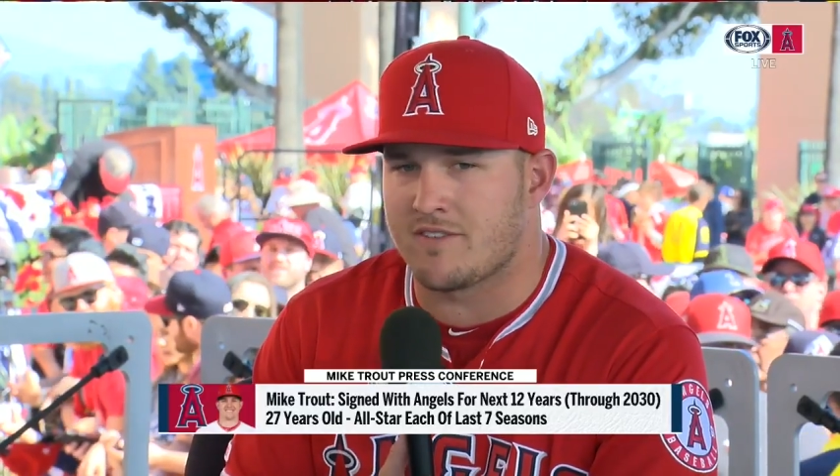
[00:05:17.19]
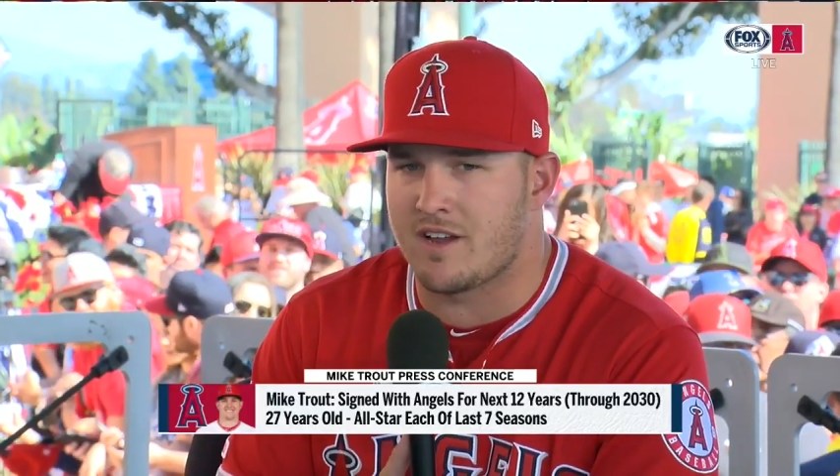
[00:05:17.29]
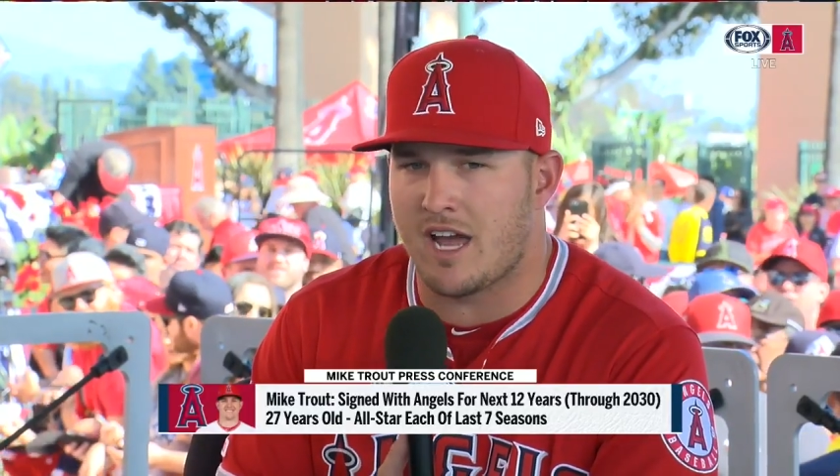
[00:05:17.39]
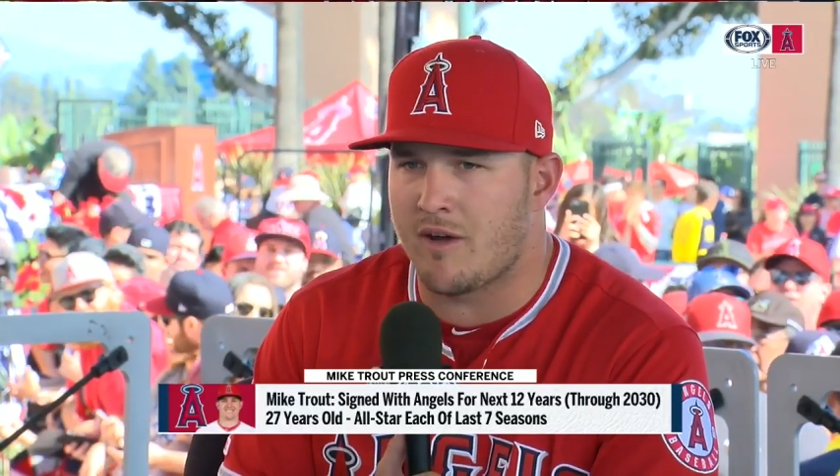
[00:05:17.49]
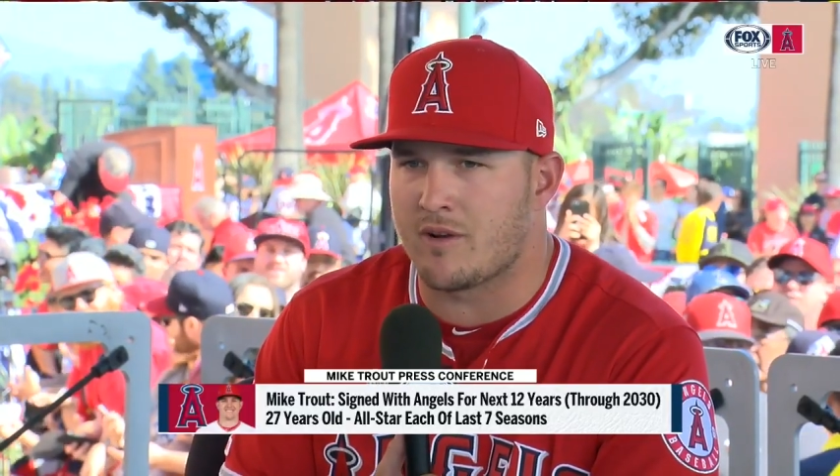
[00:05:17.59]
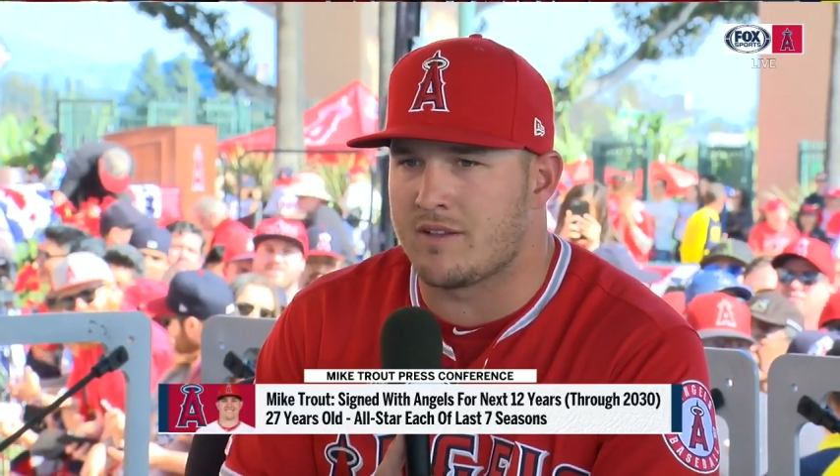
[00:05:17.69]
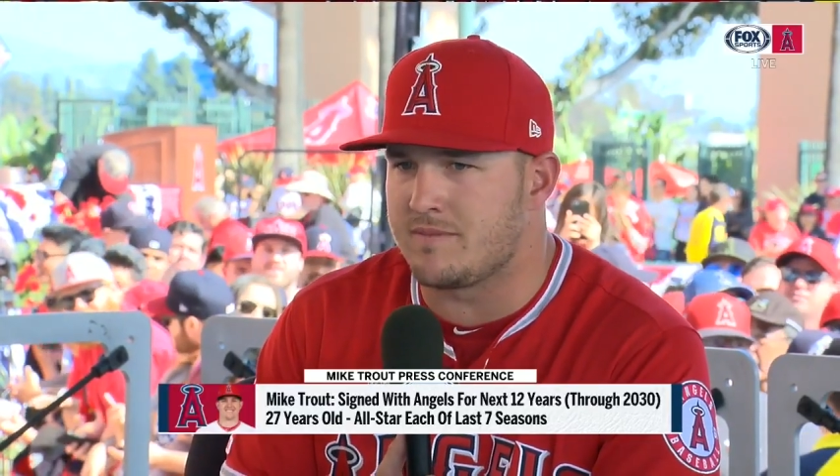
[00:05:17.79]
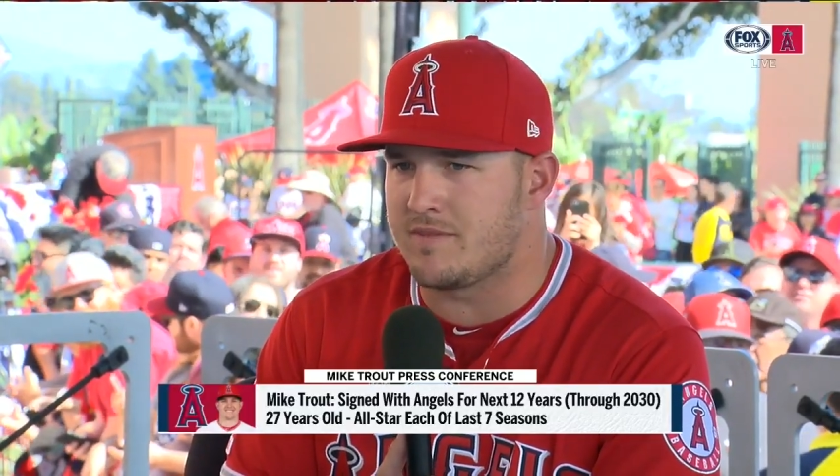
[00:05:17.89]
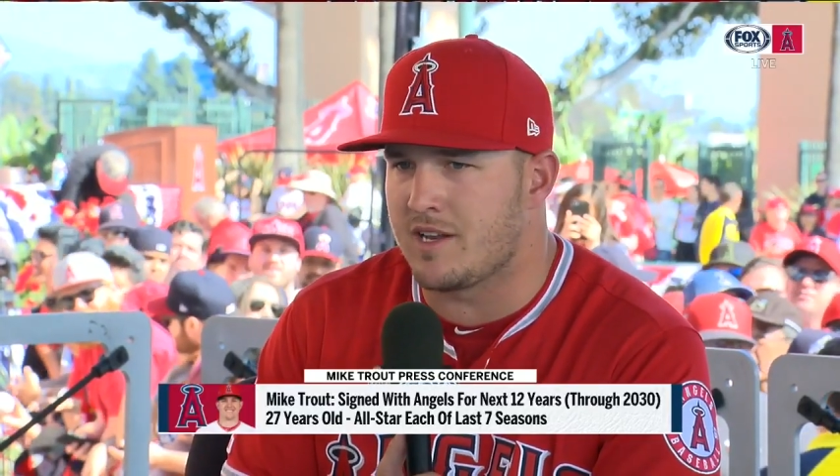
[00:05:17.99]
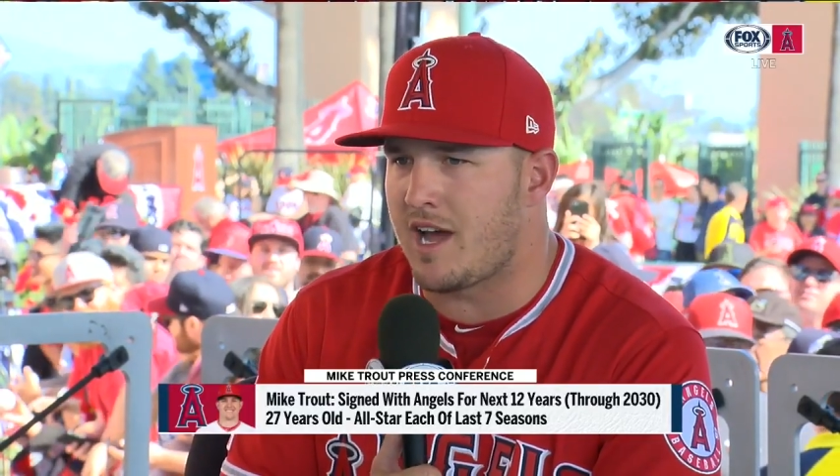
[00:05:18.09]
you know, I would have,
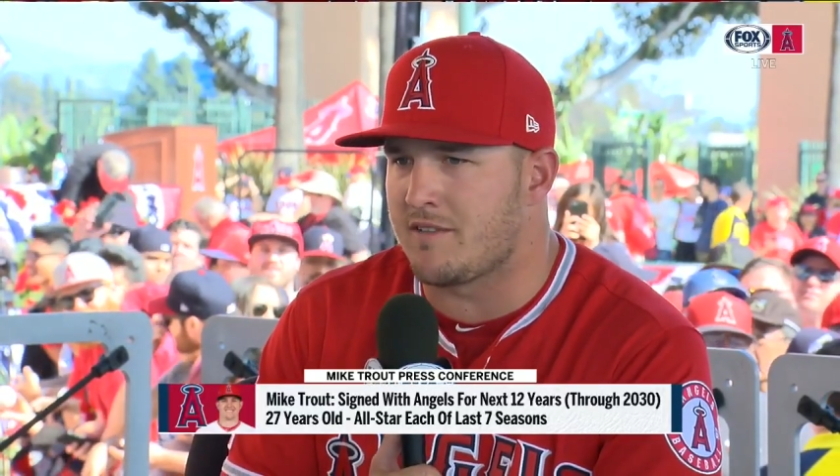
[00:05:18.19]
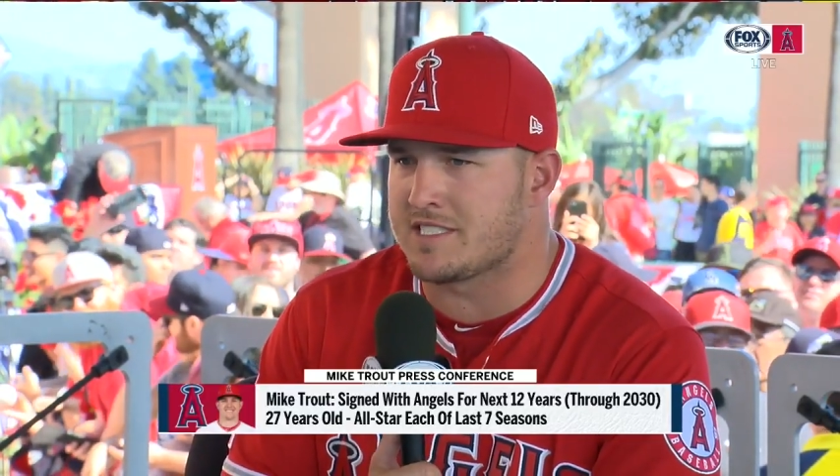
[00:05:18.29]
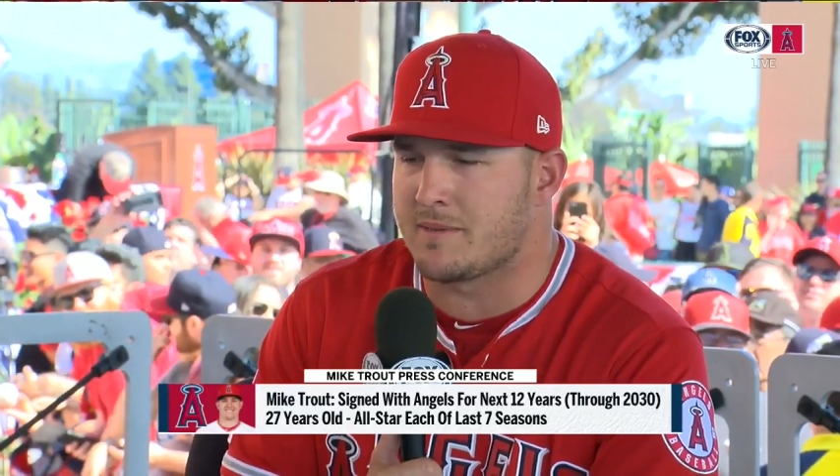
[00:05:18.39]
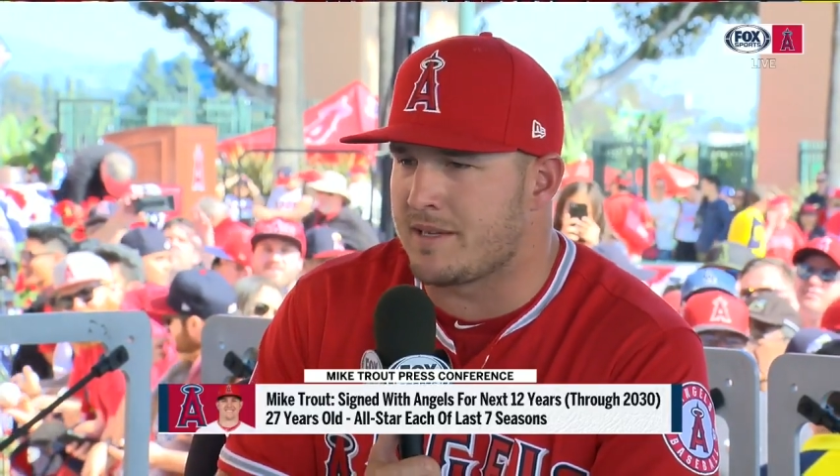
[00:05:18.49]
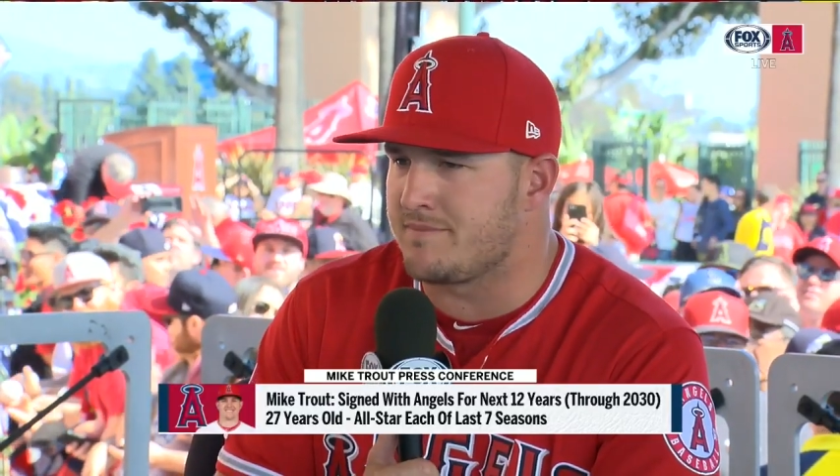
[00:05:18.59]
you know, obviously been